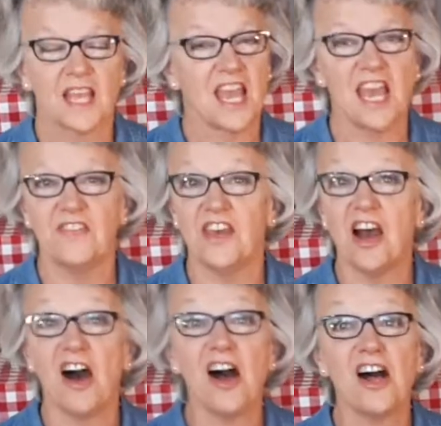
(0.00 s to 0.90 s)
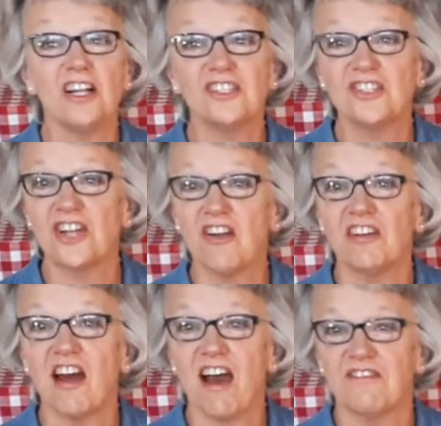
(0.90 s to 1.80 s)
And they all started
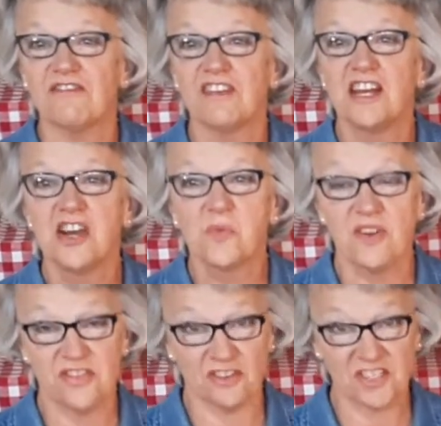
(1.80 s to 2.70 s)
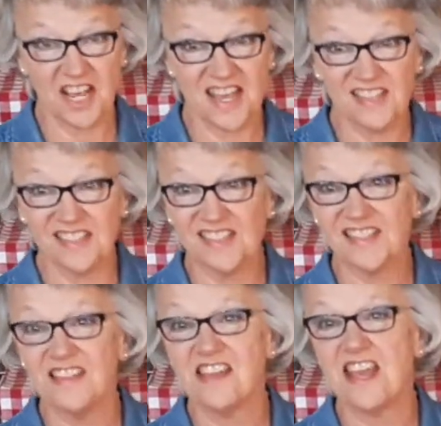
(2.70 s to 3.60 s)
off with their tails
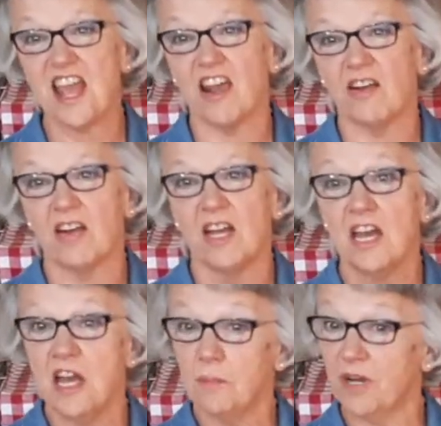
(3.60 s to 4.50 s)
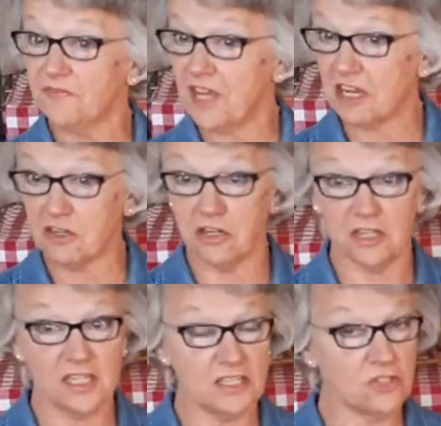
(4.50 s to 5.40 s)
in the air, but they
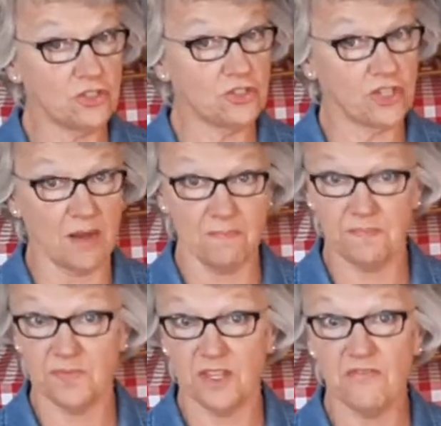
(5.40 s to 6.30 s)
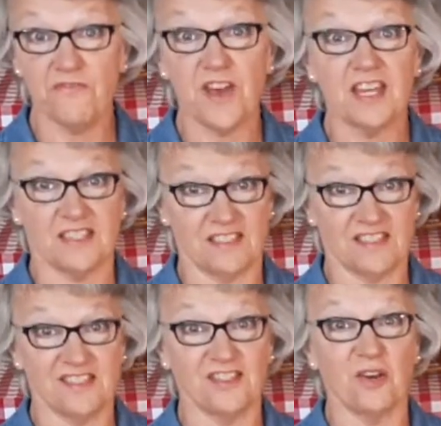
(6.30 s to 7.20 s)
couldn't jump the fence,
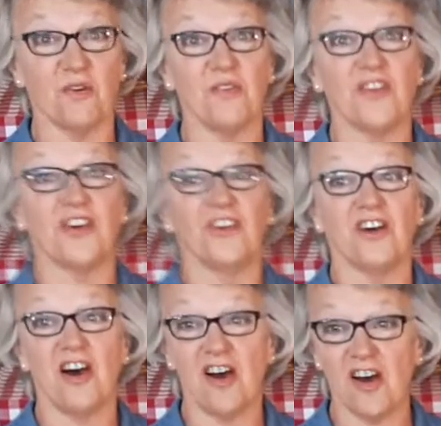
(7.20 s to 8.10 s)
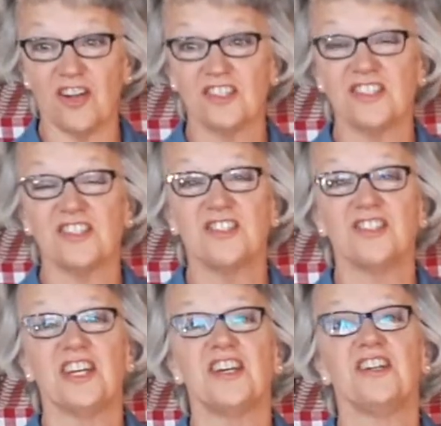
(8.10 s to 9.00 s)
so they're all
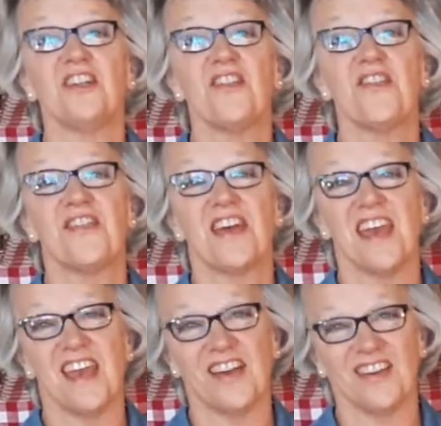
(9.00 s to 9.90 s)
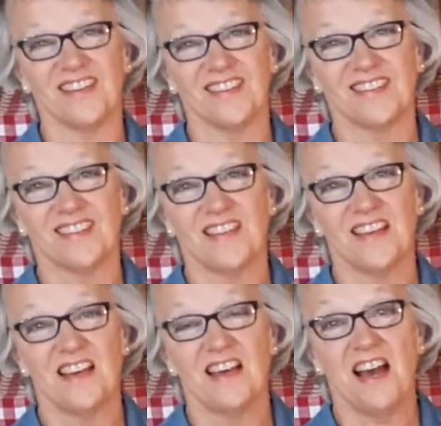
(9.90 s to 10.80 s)
still there.
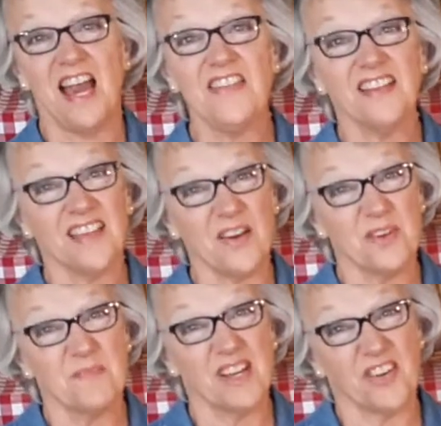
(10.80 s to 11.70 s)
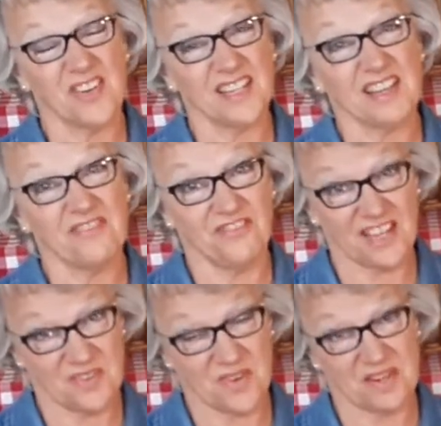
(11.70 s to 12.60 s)
I think that would be a really
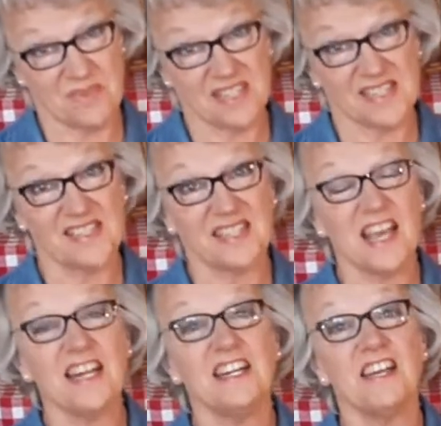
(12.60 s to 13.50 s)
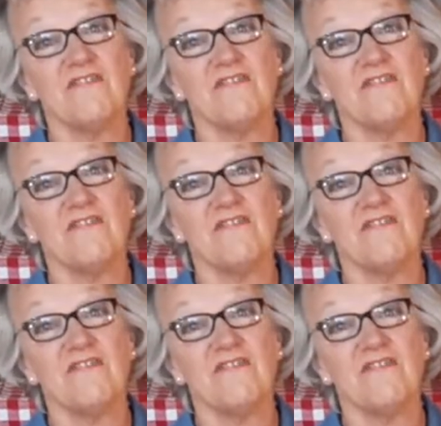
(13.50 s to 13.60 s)
fun one because the Kennedy